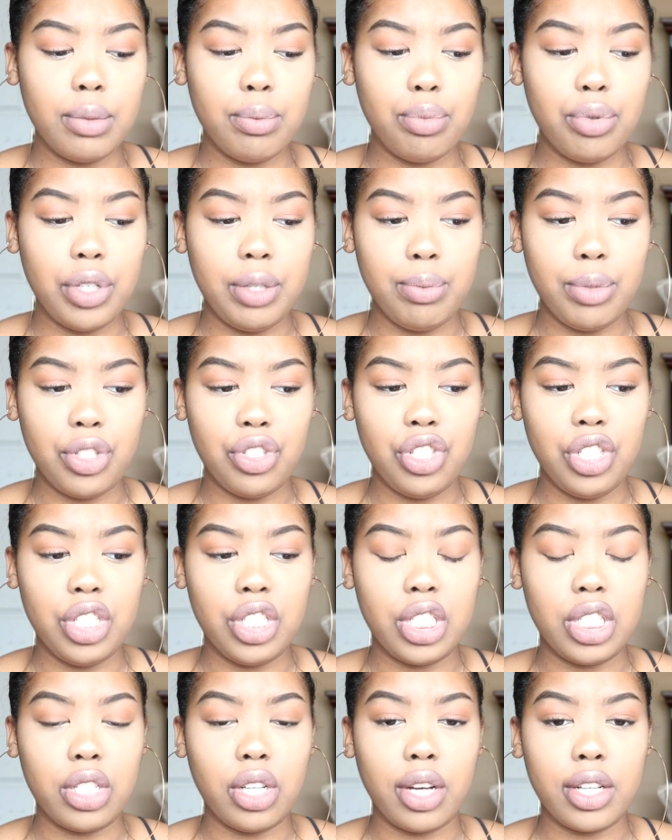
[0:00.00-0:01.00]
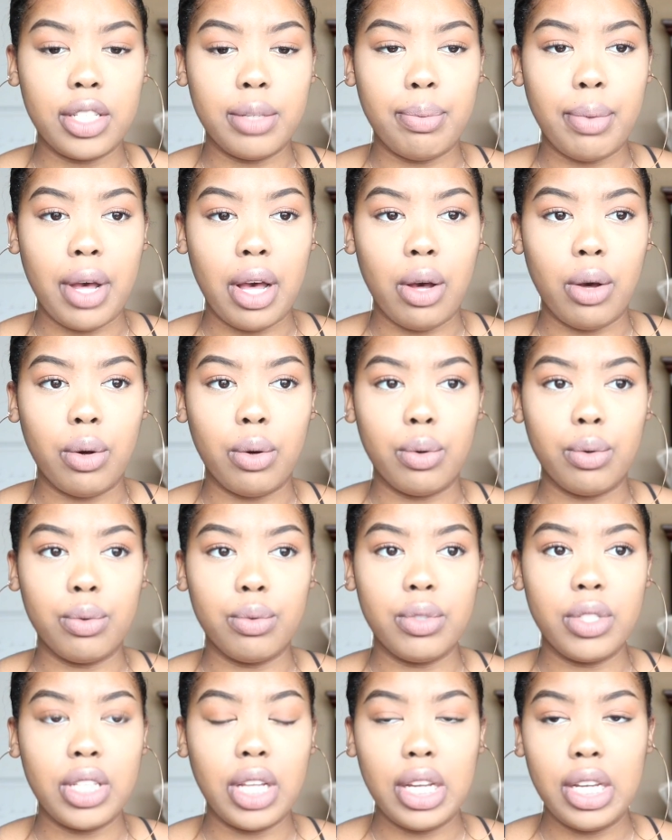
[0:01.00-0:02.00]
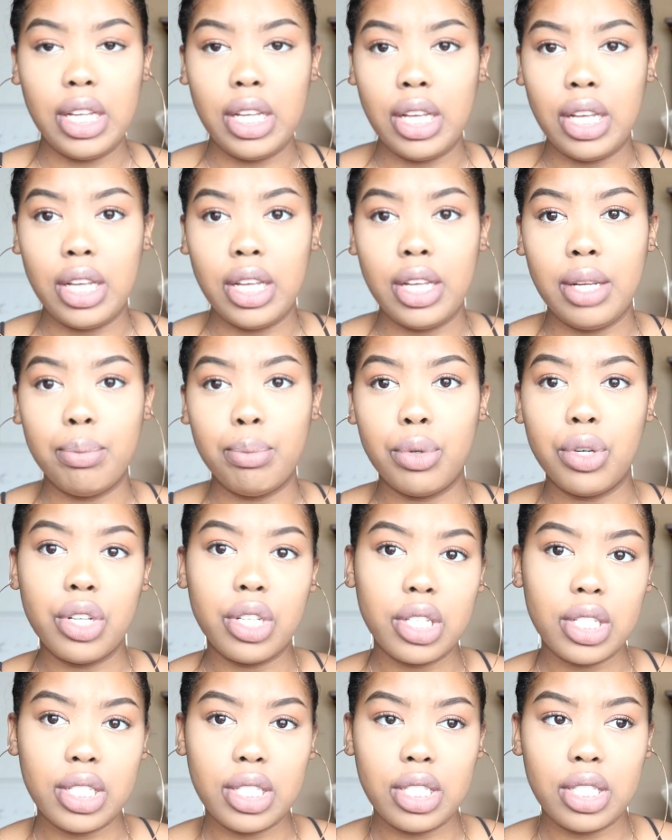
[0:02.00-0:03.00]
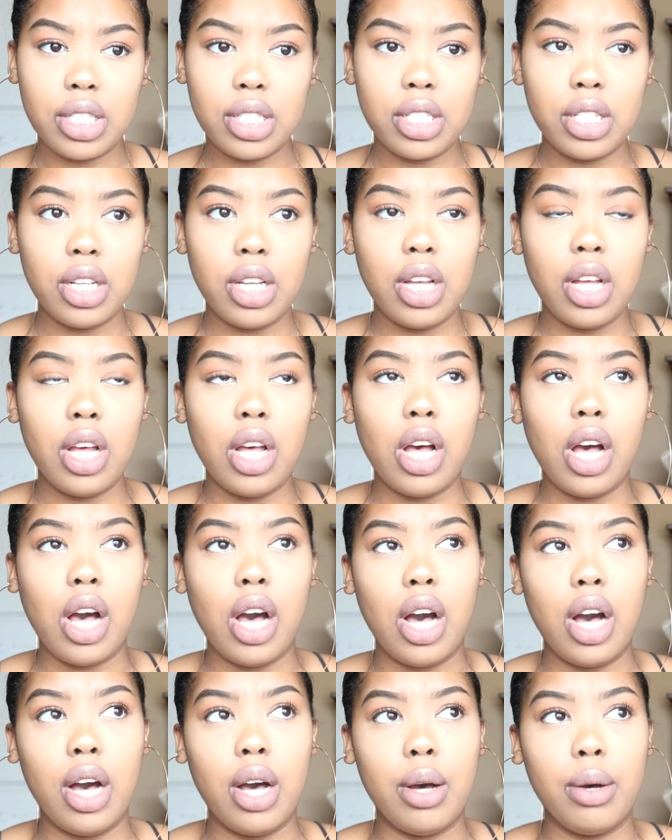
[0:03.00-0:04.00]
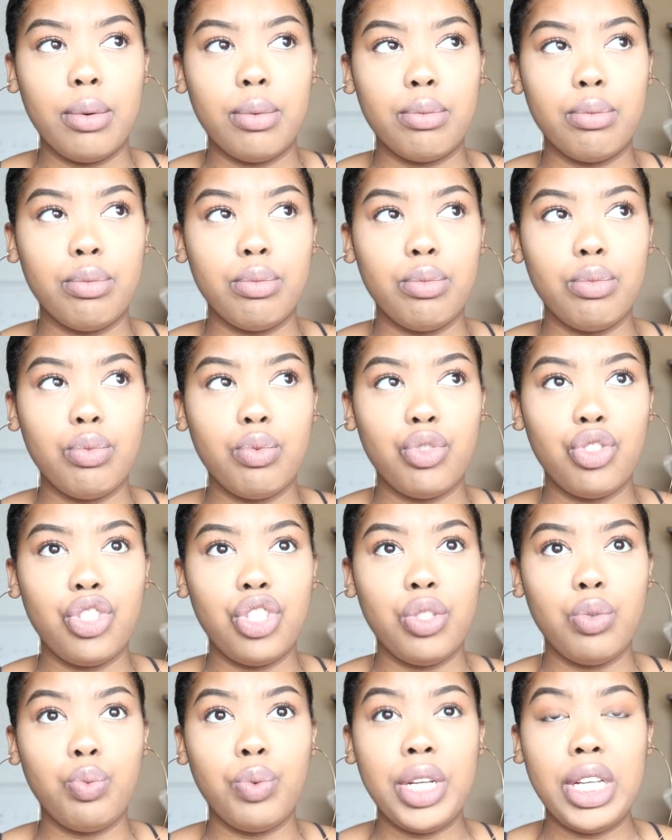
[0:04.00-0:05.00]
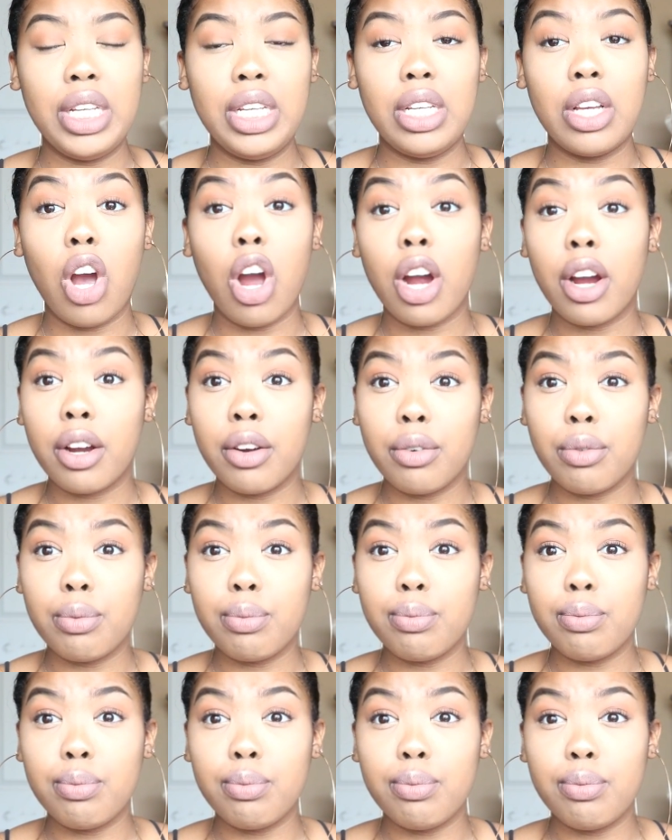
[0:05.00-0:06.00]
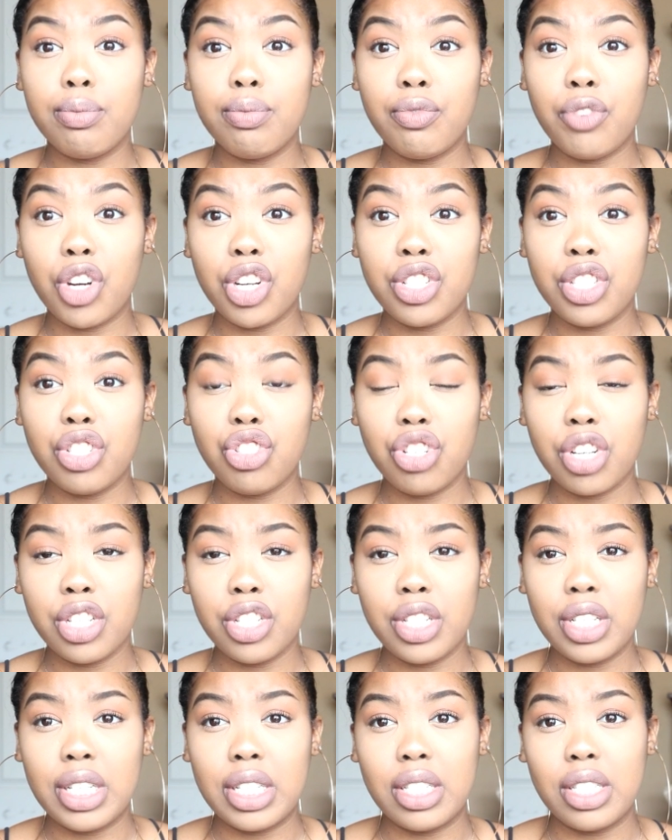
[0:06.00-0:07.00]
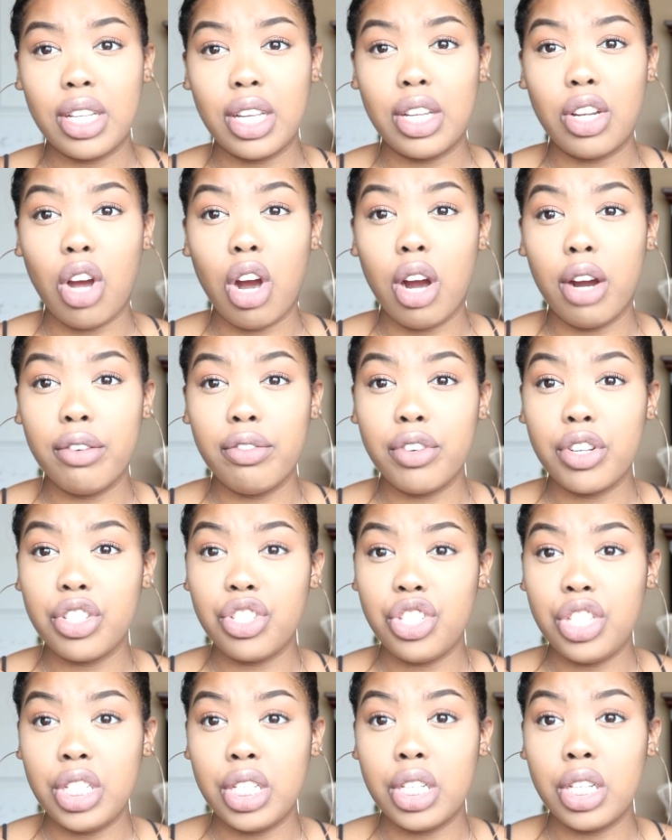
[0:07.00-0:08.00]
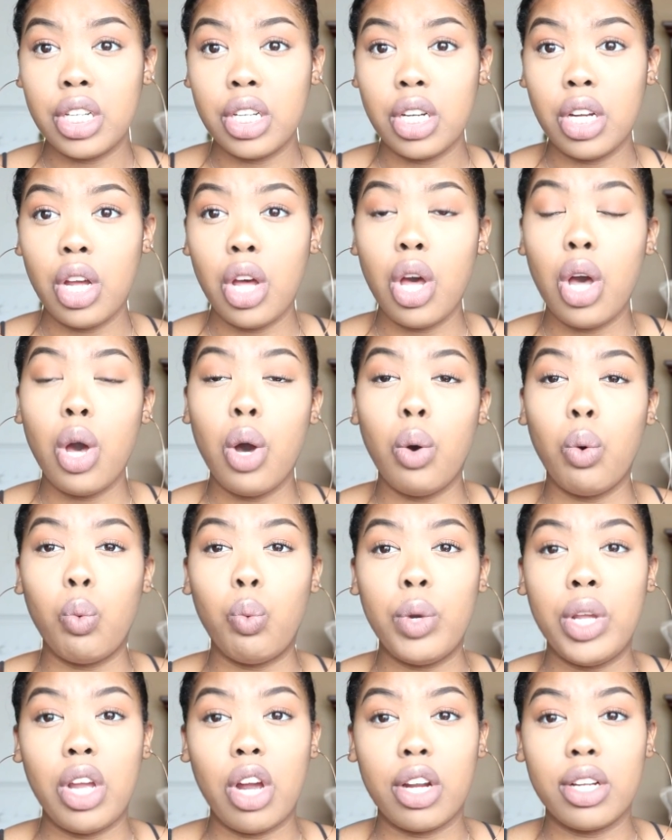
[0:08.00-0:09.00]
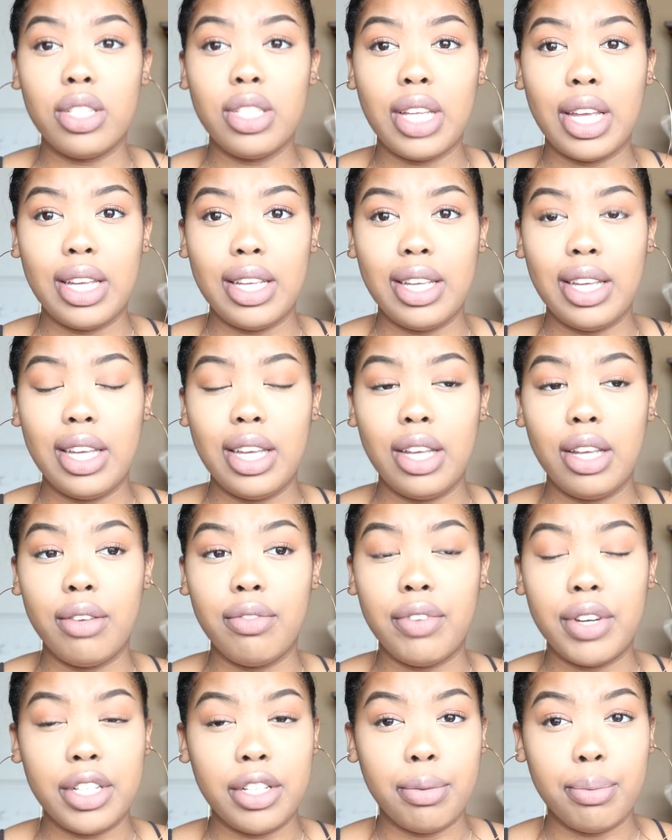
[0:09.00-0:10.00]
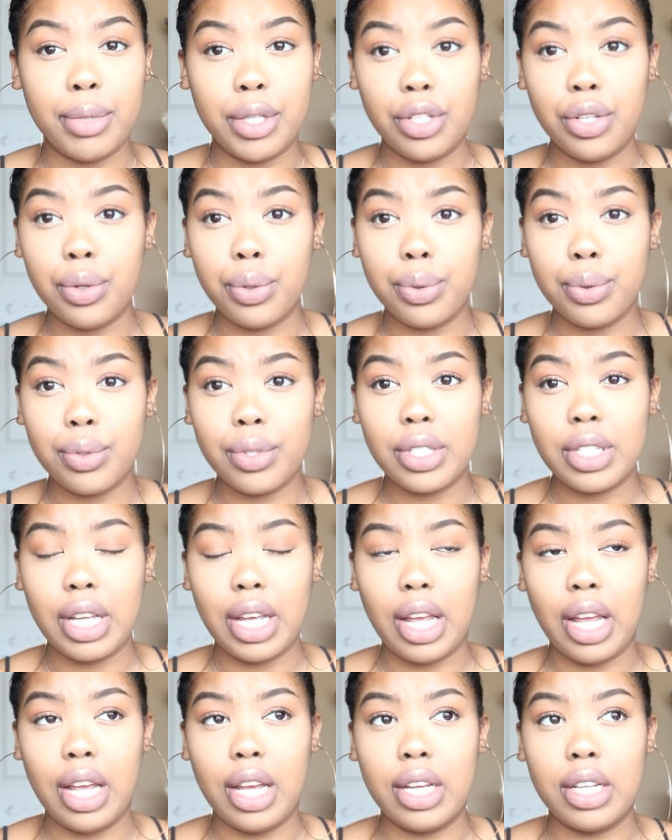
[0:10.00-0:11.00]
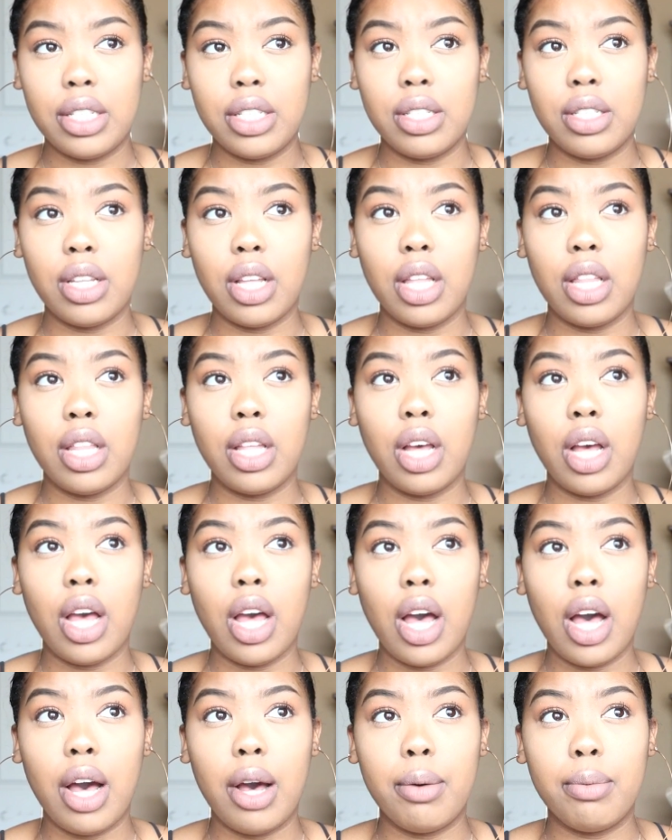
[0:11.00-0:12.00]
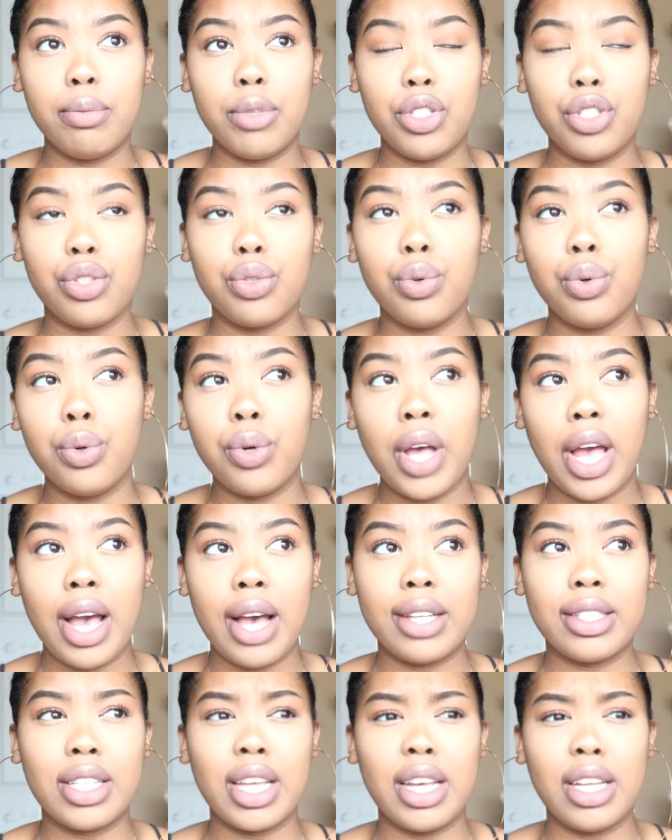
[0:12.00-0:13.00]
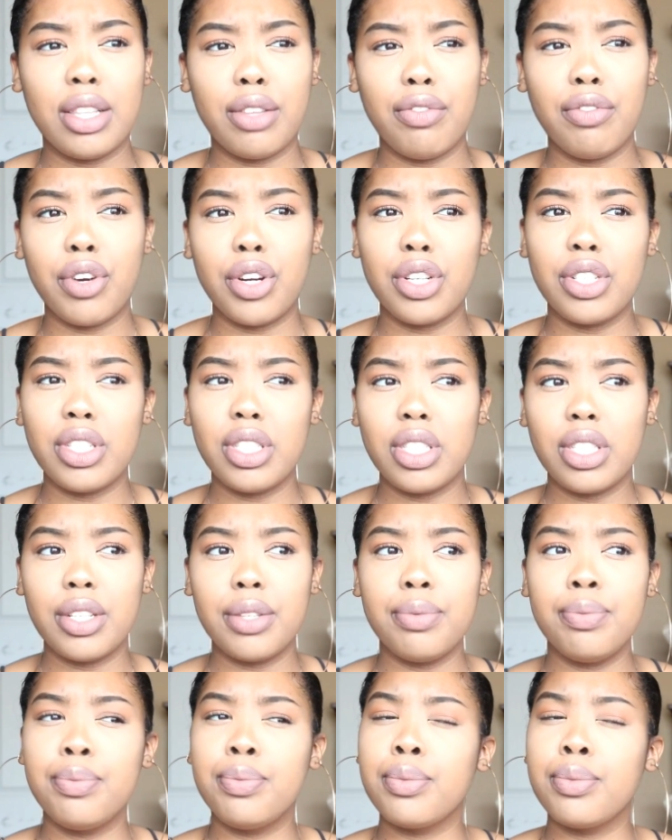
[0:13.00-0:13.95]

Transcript: Pretty much she just talked about studying, books. Our first instructor, because in our first year we are taking fundamentals, and the school has like the first,